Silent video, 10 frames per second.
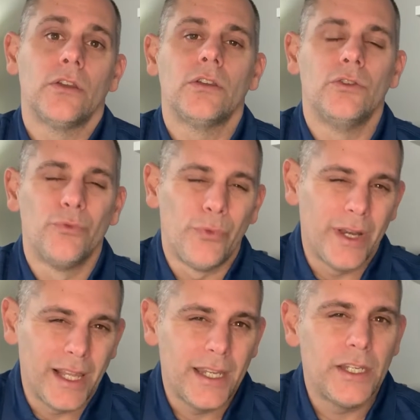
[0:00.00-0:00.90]
You
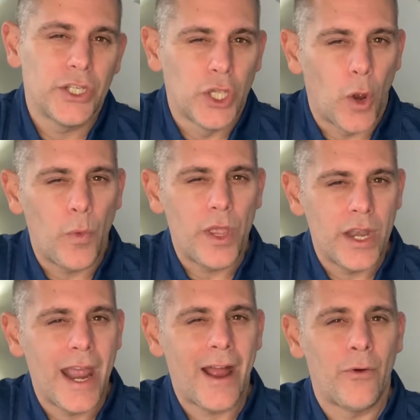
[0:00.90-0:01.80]
really need to go
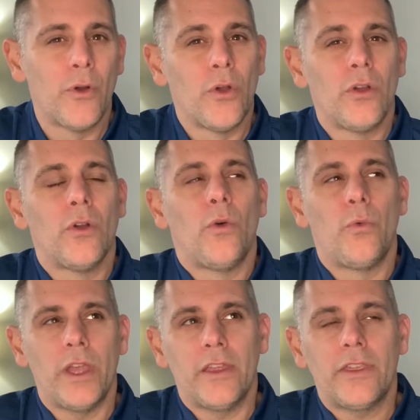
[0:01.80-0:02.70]
in now
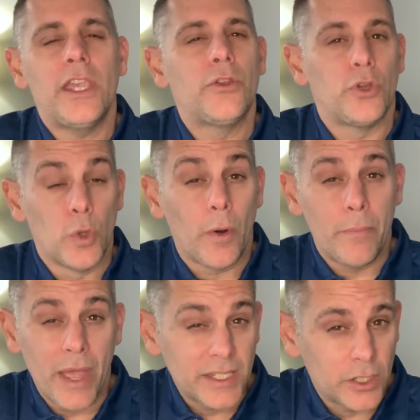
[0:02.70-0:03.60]
with either your
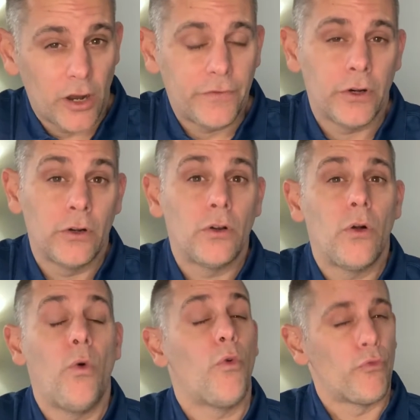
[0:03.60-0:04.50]
best offer
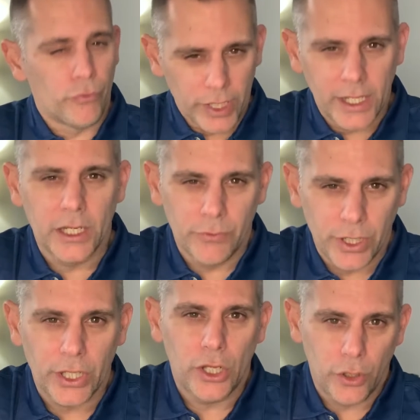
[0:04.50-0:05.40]
or really,
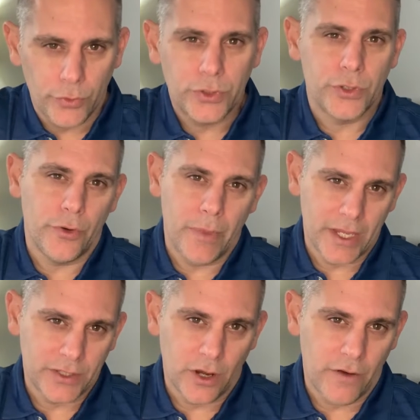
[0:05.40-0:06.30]
really close to your
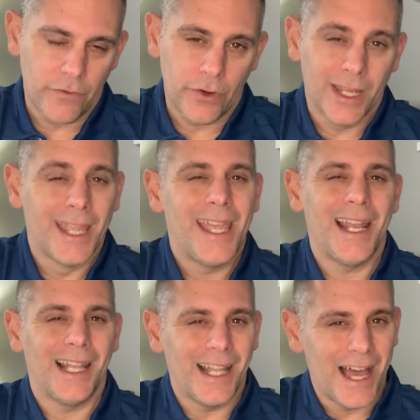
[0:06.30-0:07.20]
best offer.
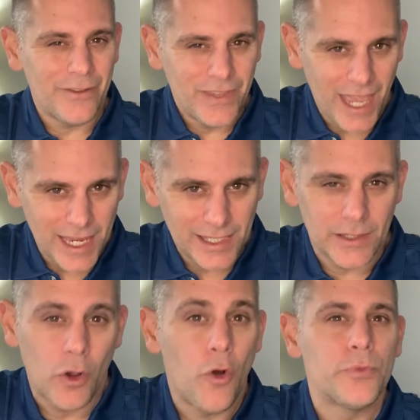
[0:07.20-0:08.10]
In a lot of
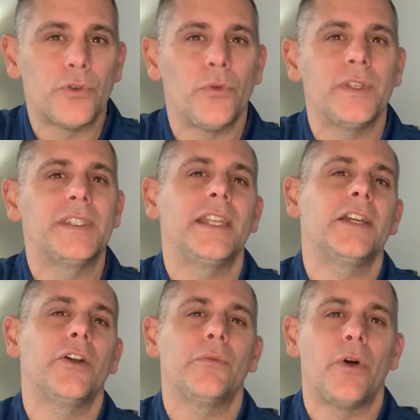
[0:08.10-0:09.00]
cases, homes are only sitting
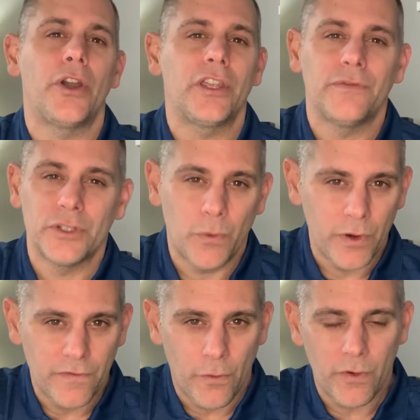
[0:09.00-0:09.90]
on the market for
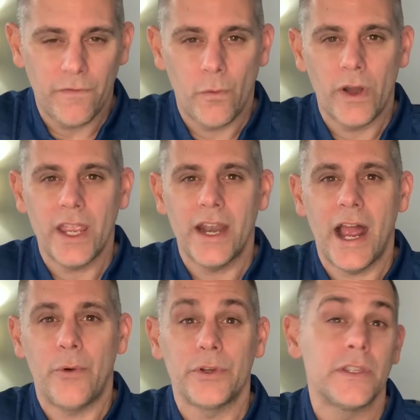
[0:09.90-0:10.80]
24 to 48
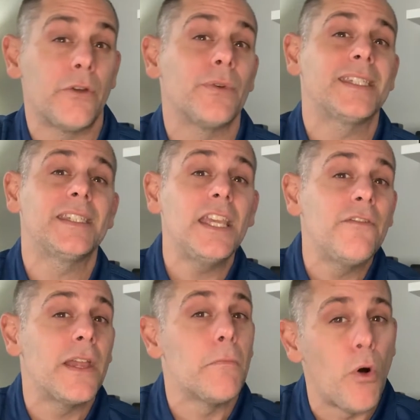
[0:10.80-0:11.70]
hours and they're
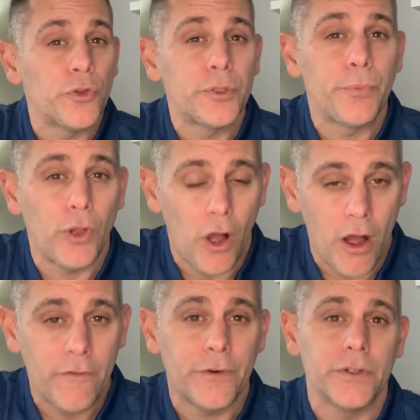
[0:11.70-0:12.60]
receiving multiple
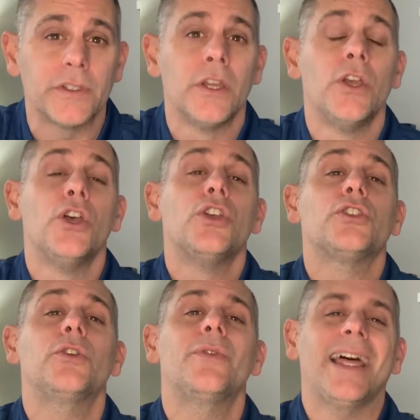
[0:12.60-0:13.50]
offers.
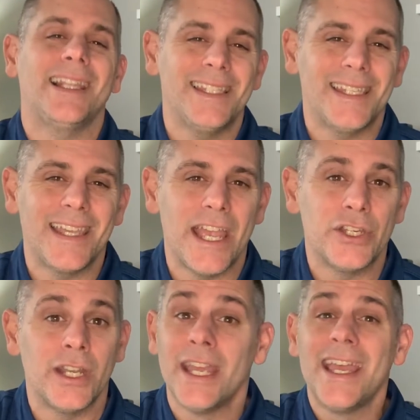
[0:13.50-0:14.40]
So that listing
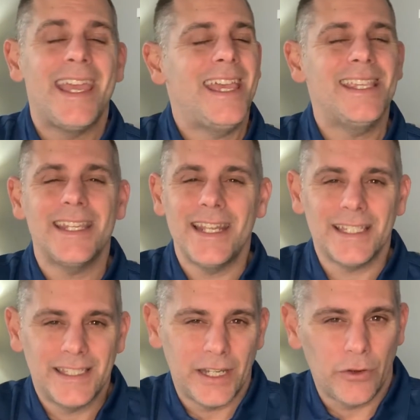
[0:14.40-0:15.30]
agent isn't
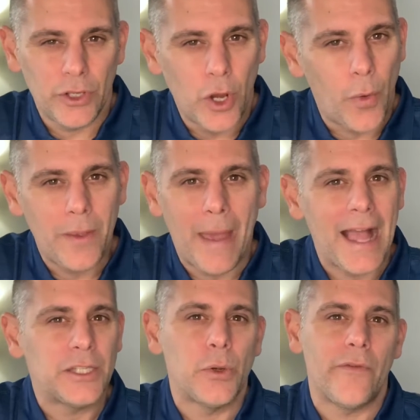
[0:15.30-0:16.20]
necessarily going
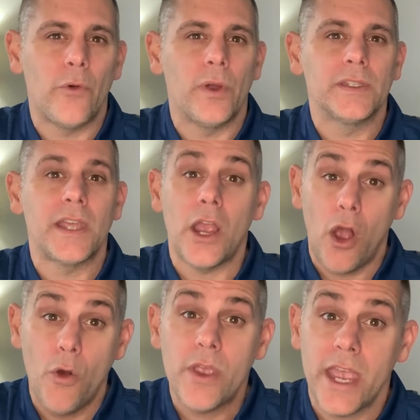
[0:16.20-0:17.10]
back to everyone saying,
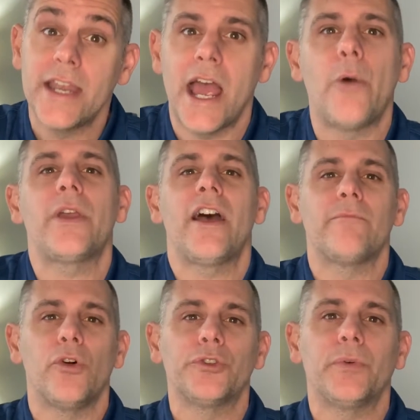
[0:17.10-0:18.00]
okay, now we have
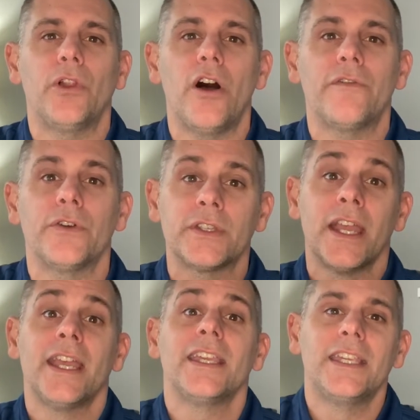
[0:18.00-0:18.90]
multiple offers,
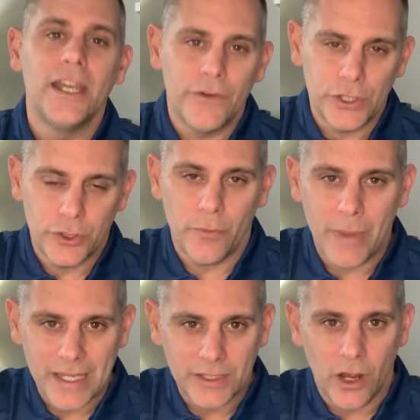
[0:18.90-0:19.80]
give us your
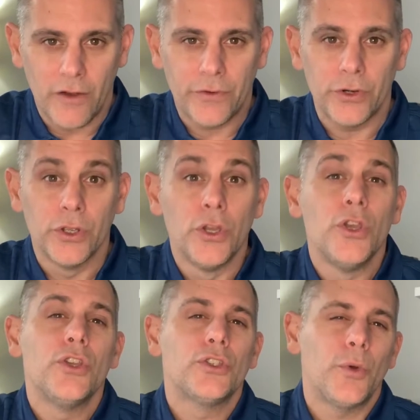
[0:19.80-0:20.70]
best offer.
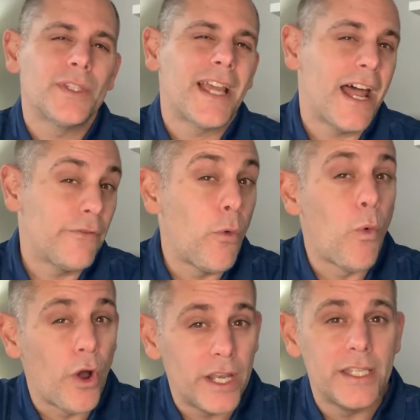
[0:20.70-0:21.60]
So it's kind of a
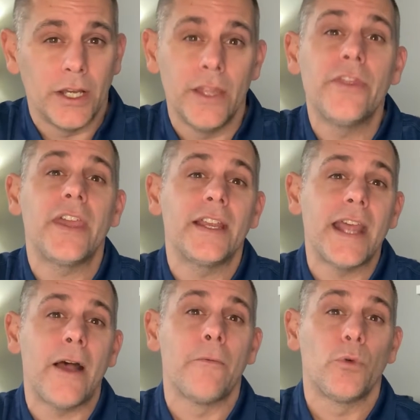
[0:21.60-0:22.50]
one and done thing
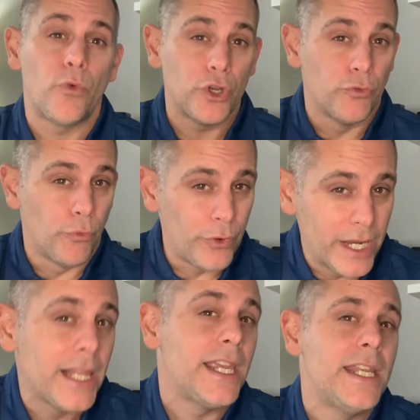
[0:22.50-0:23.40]
now where you
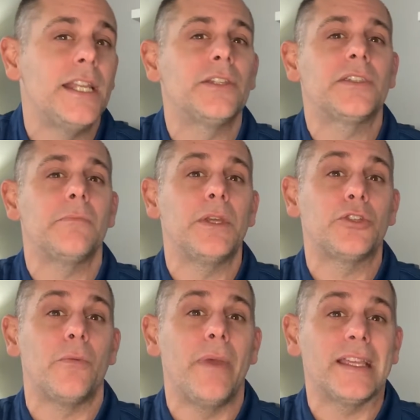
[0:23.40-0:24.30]
really need to submit
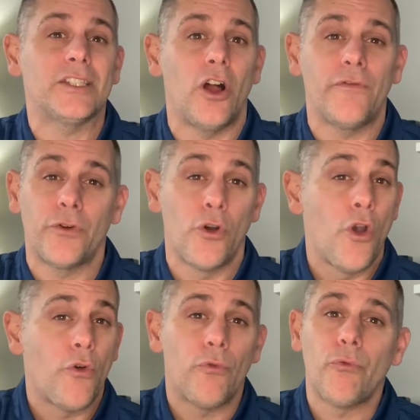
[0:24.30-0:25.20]
your best offer
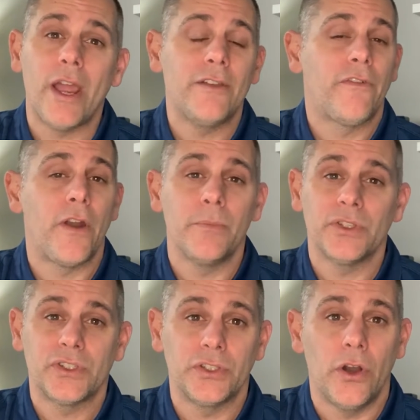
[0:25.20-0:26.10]
right from the
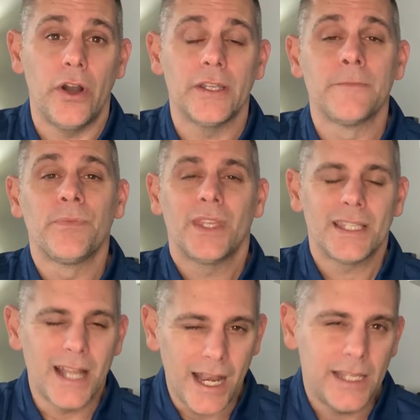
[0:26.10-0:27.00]
start.
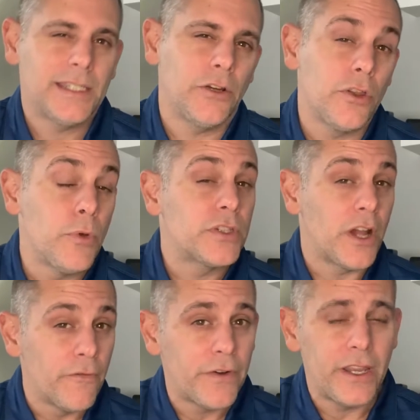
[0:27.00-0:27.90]
It's not necessarily the most
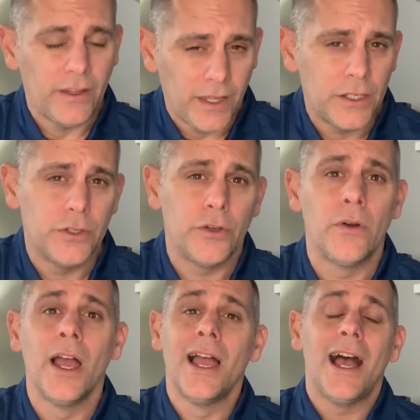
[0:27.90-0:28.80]
comforting thing to do.